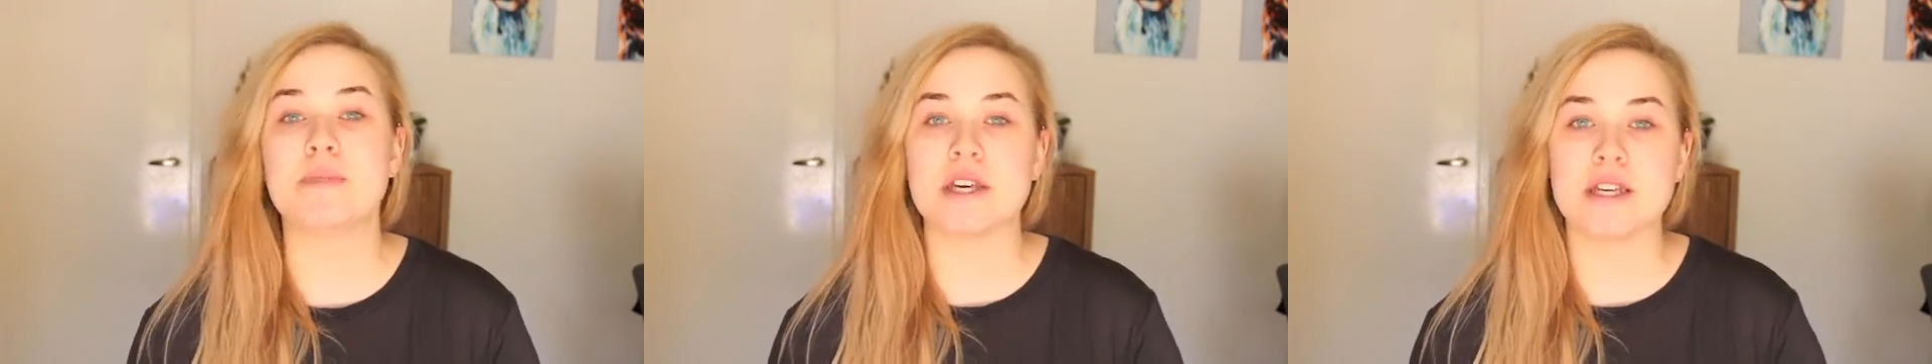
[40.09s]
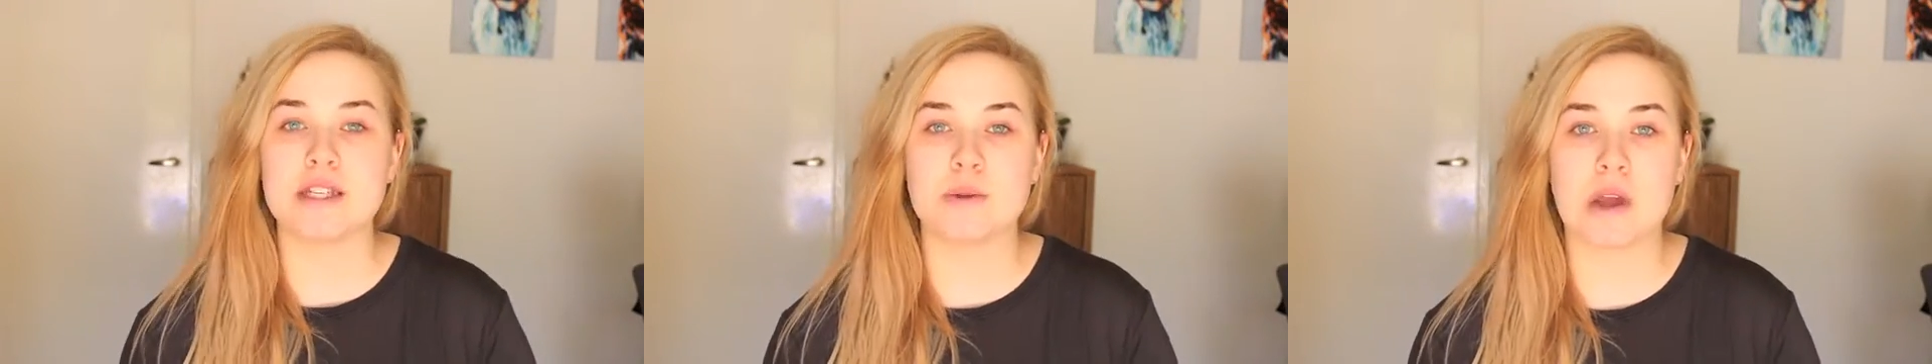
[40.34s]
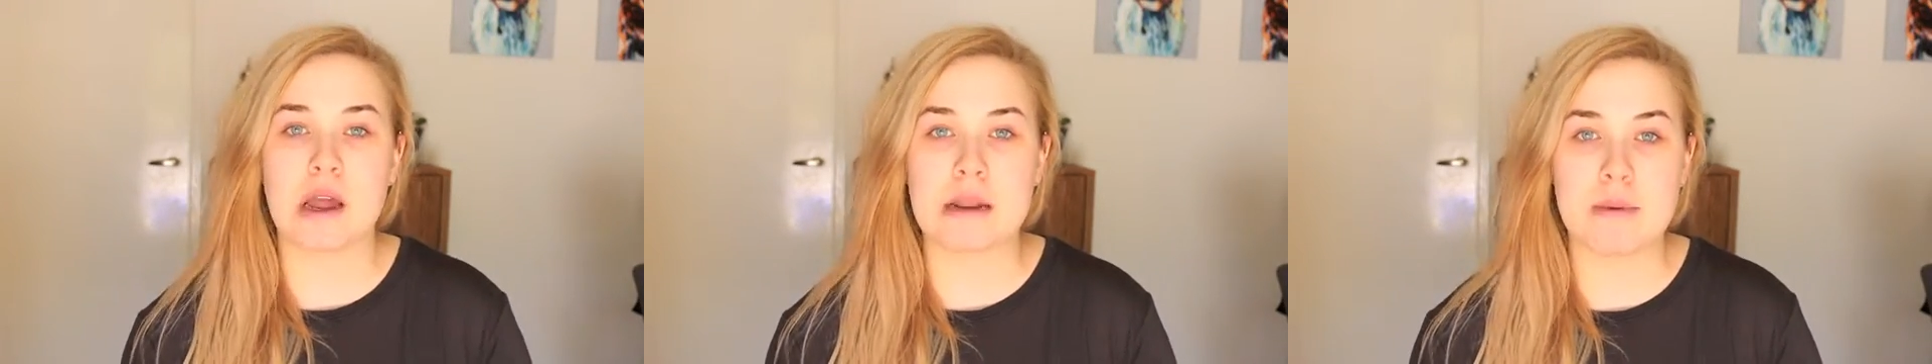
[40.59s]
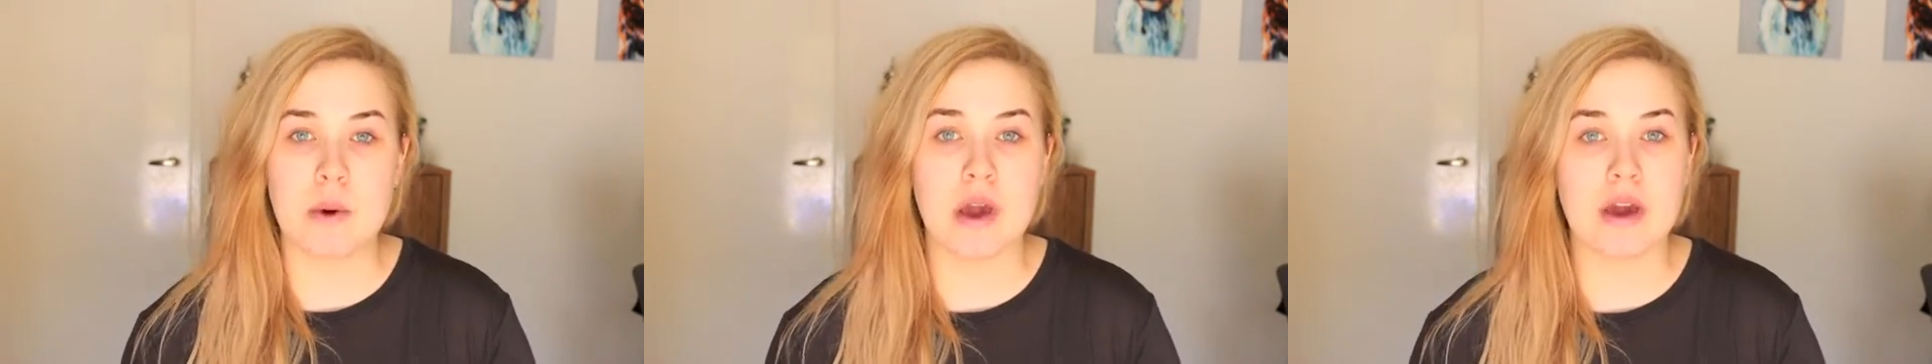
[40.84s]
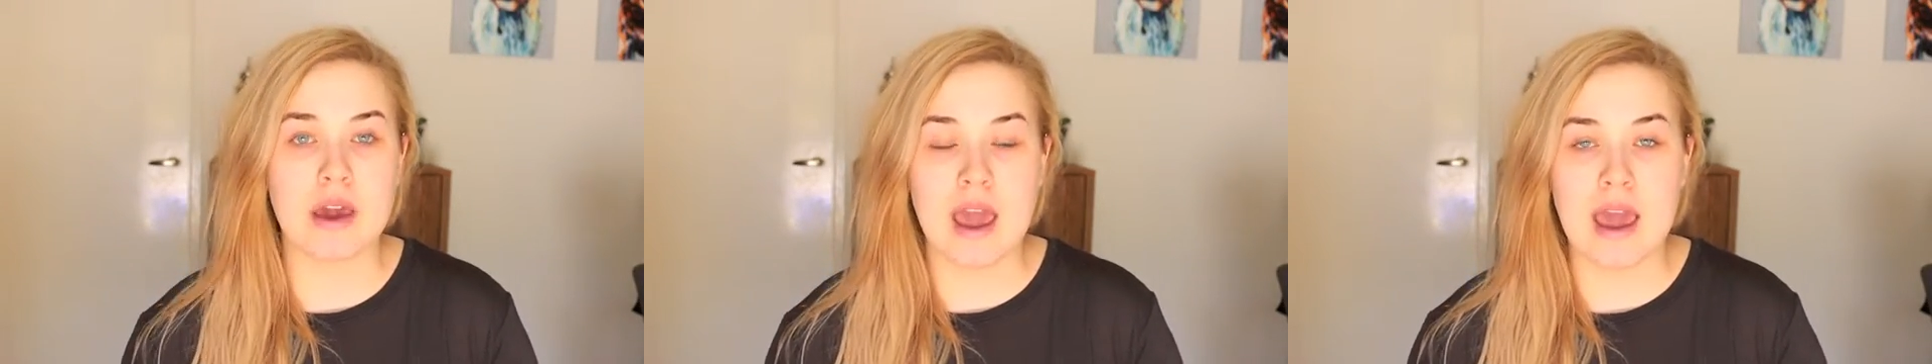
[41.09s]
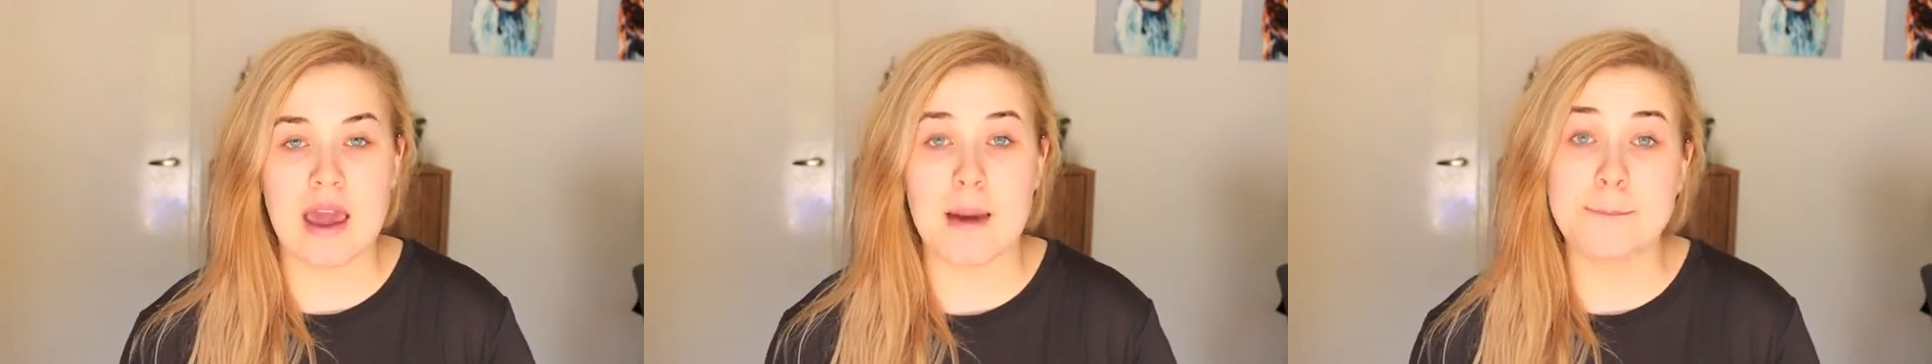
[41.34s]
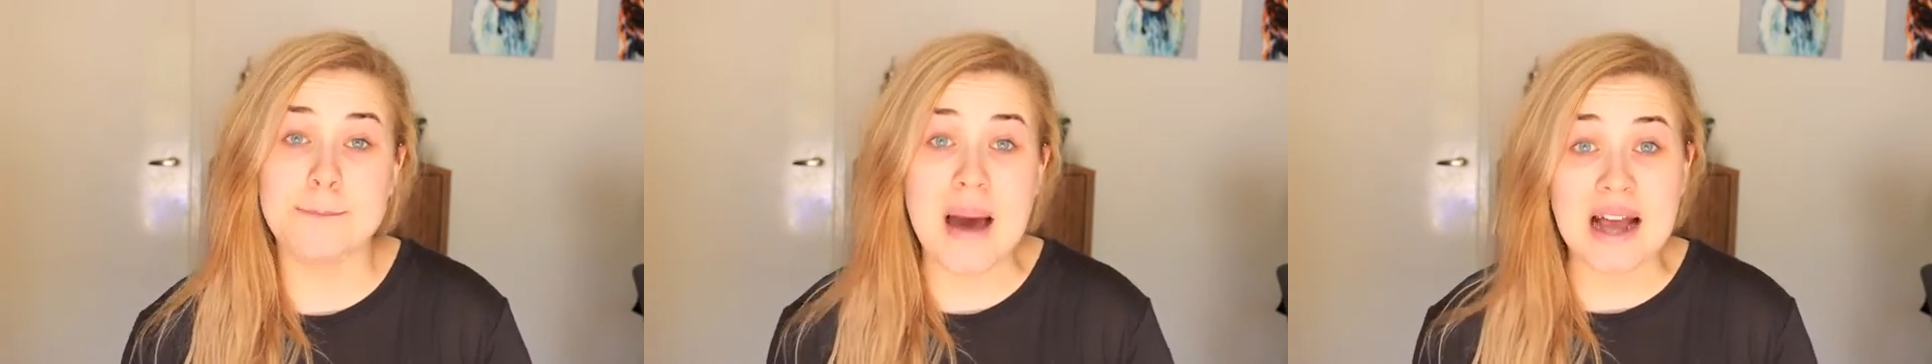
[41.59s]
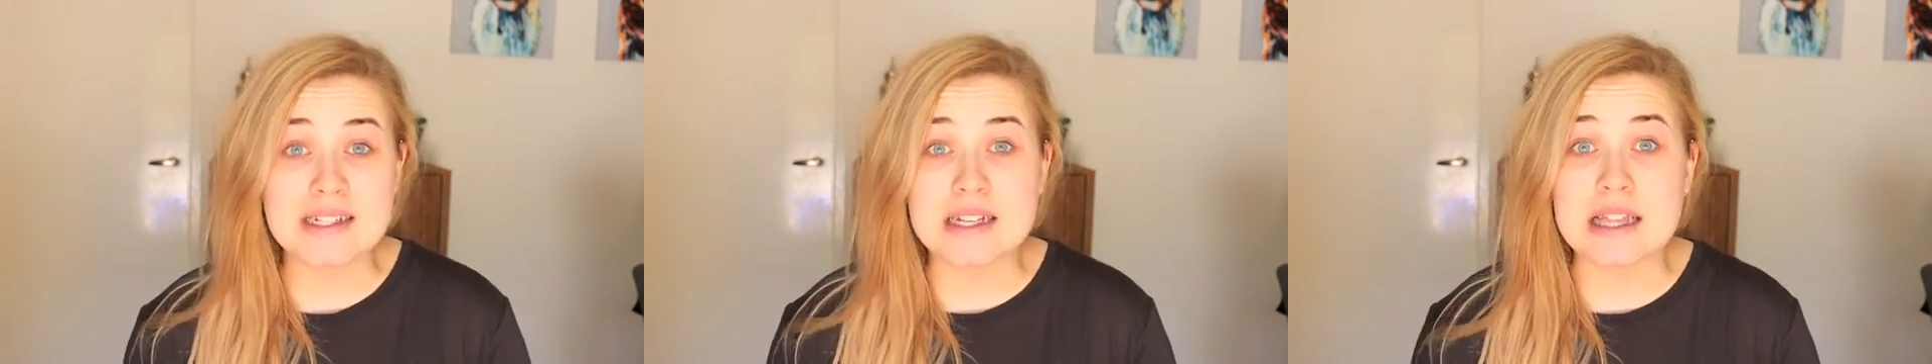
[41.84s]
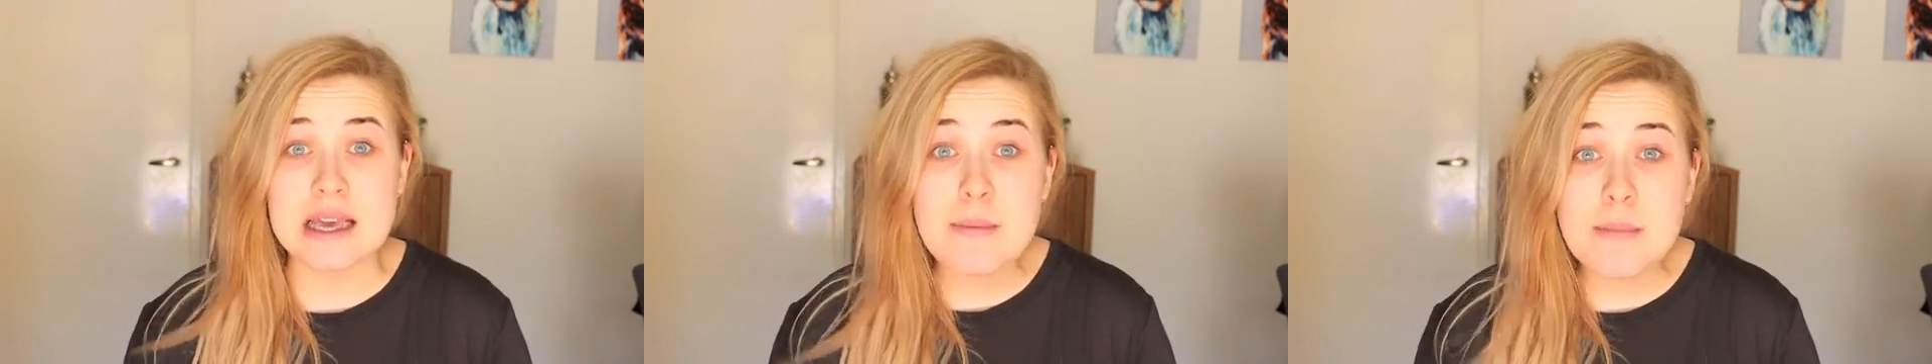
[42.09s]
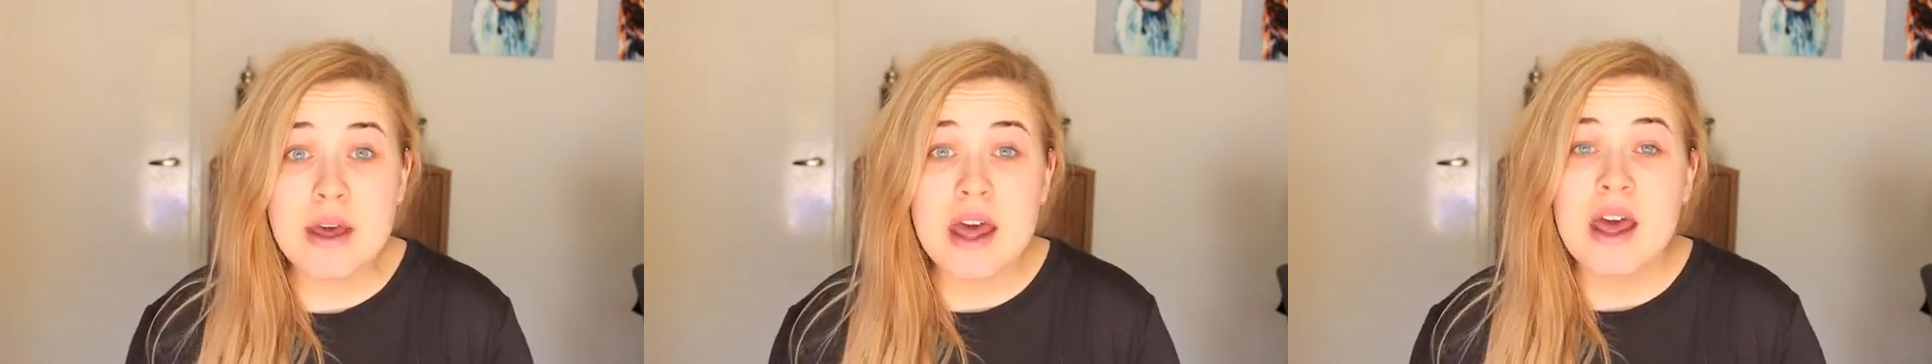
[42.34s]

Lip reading: because we're going to be wearing a matte lip